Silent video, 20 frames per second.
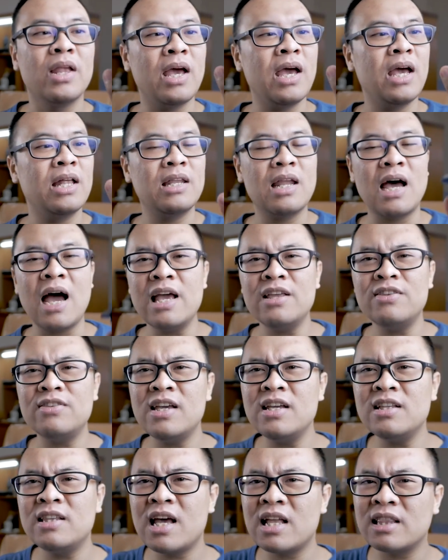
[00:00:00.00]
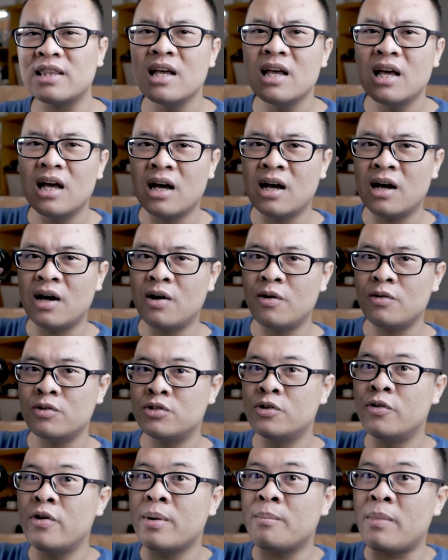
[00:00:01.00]
And I think that
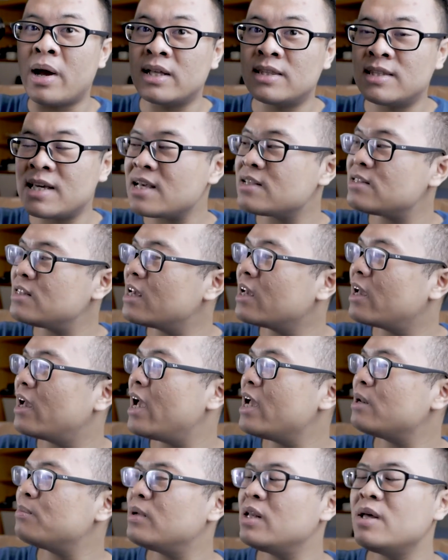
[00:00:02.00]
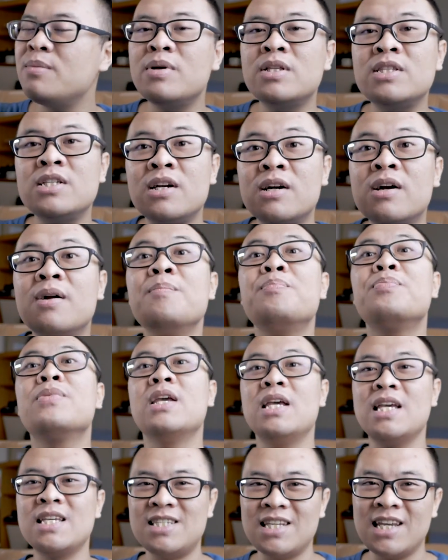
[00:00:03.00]
during my testing, 8mm
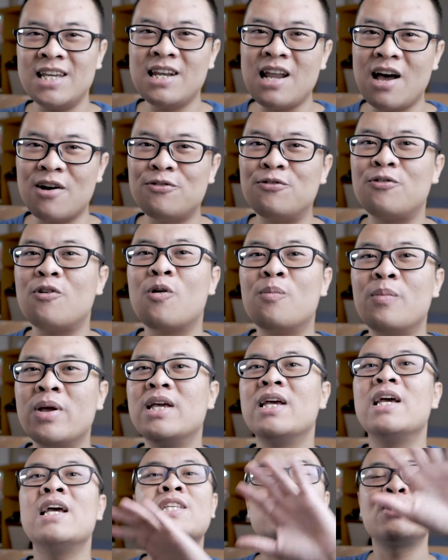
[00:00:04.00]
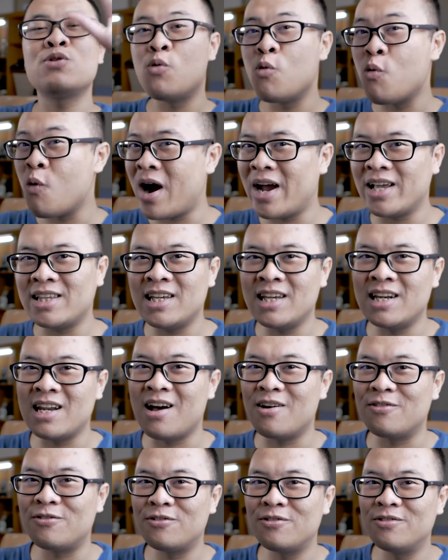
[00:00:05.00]
is enough for me. It's wide
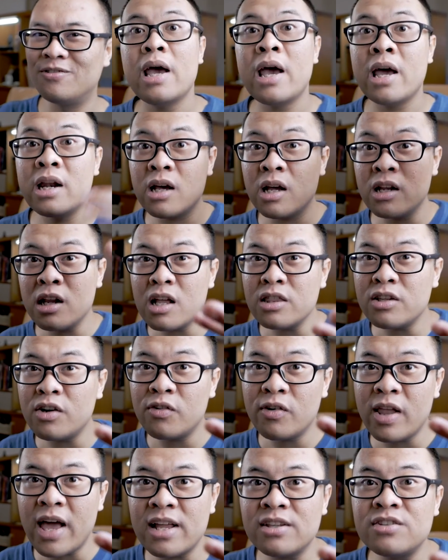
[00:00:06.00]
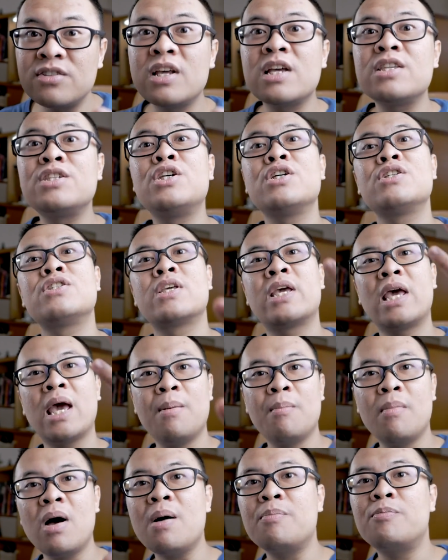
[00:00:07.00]
enough. And another lens that just
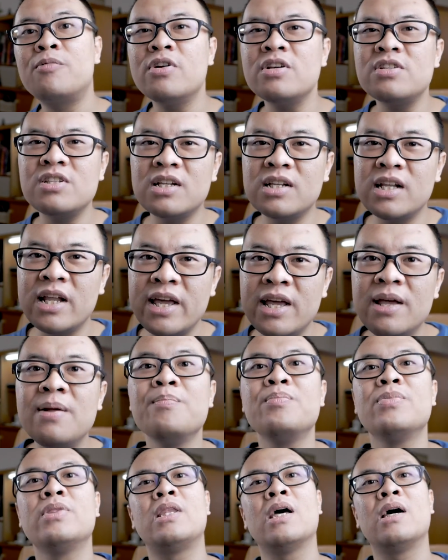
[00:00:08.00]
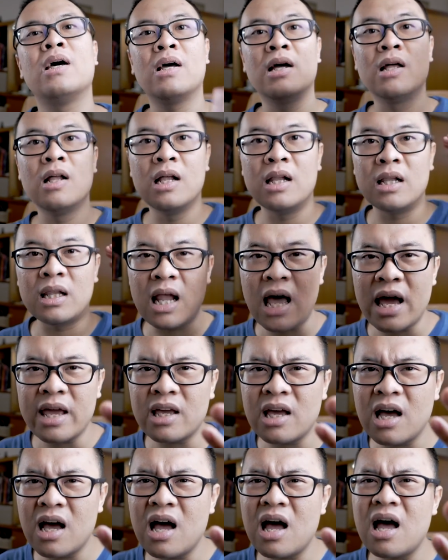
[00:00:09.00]
came up recently, the
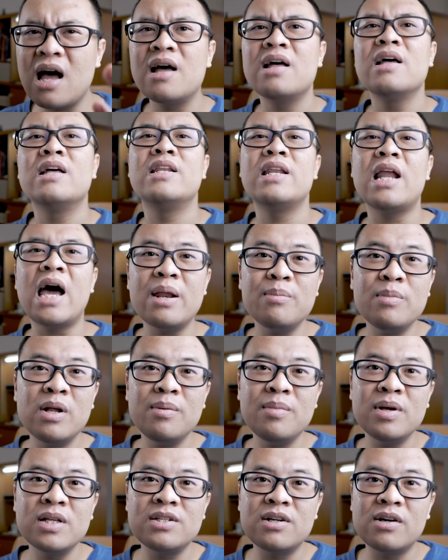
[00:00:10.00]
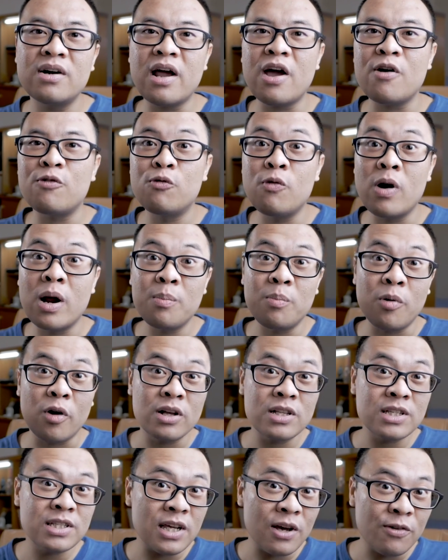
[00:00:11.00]
Leica 9mm
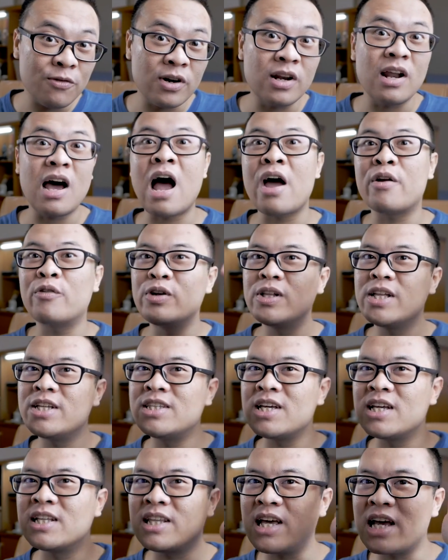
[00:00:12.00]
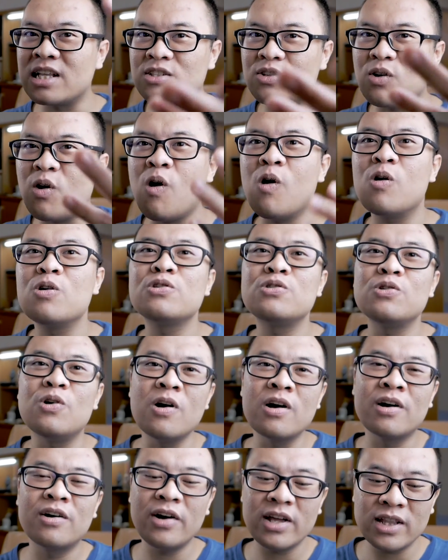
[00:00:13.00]
f1.7. I really think that's
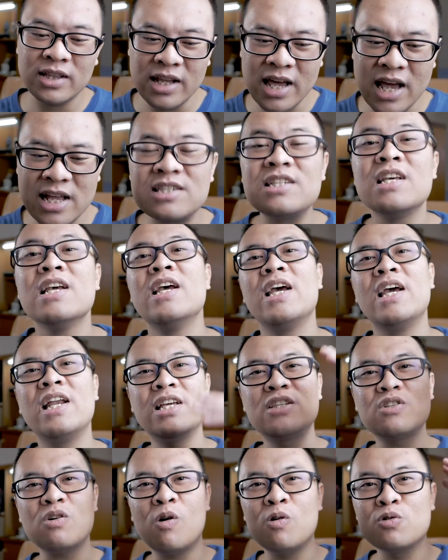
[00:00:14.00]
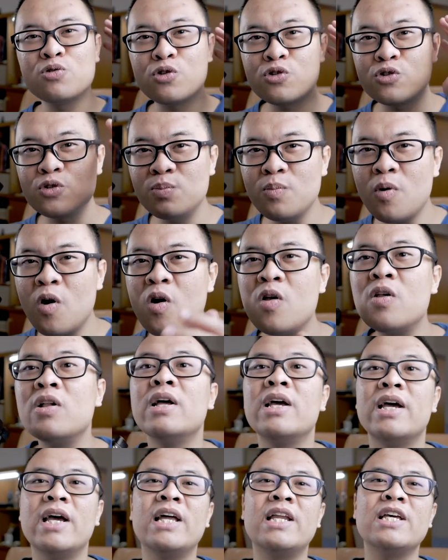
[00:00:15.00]
also a great lens. It is also
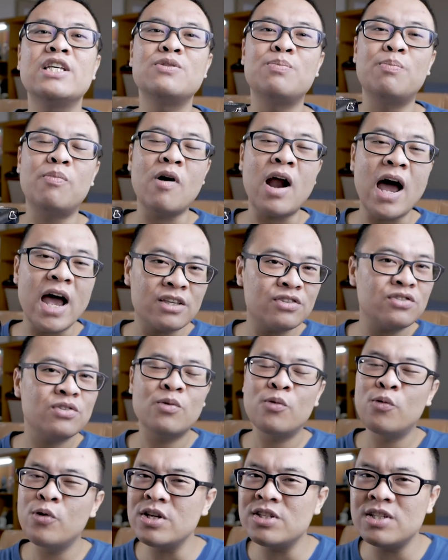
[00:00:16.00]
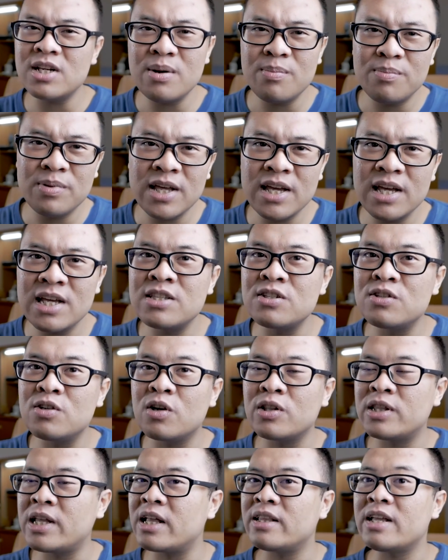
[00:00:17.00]
small, it is priced reasonably, it's
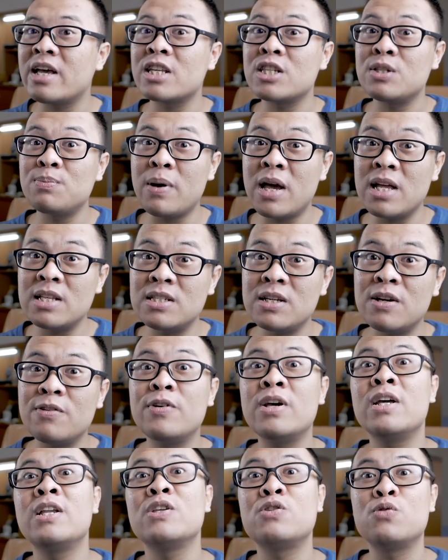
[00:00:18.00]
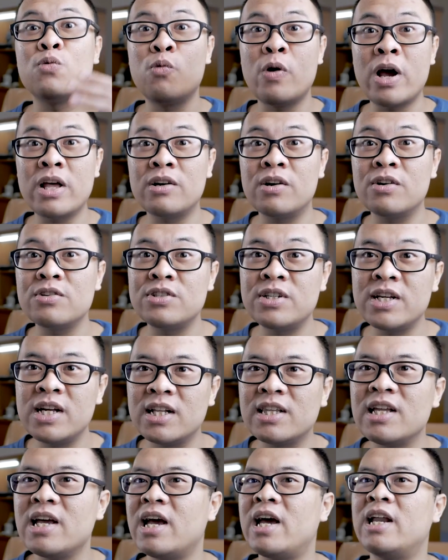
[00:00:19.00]
not that expensive, it is weather
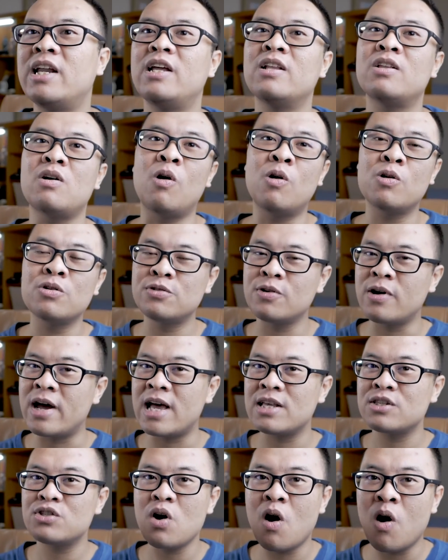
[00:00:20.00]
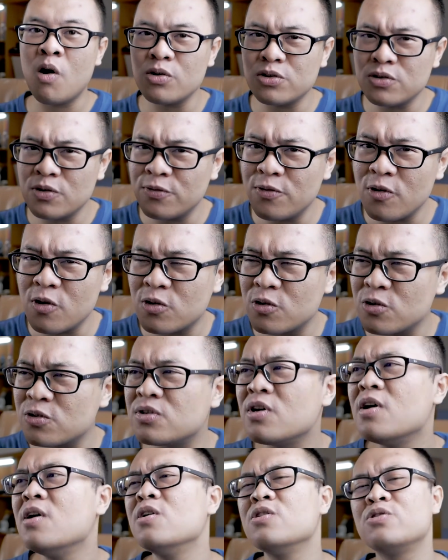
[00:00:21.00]
sealed, and it also has
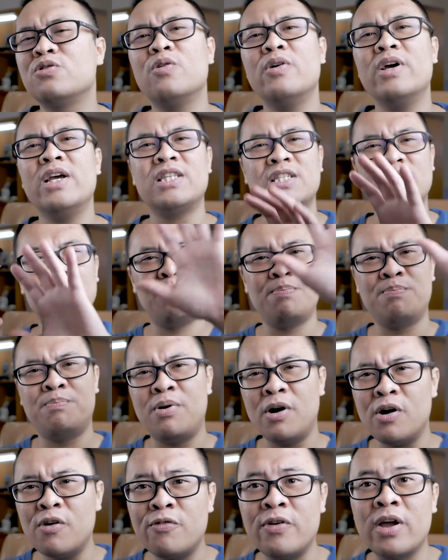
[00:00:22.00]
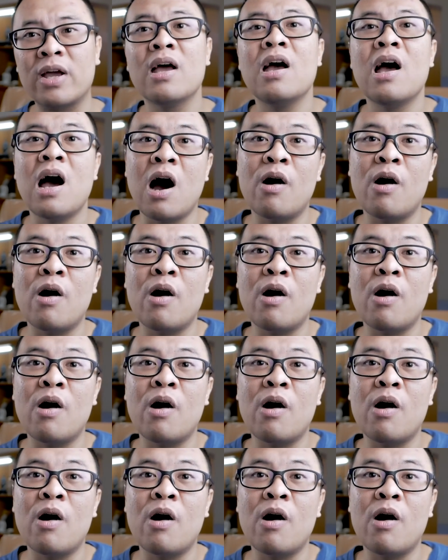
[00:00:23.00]
autofocus, so it's perfect.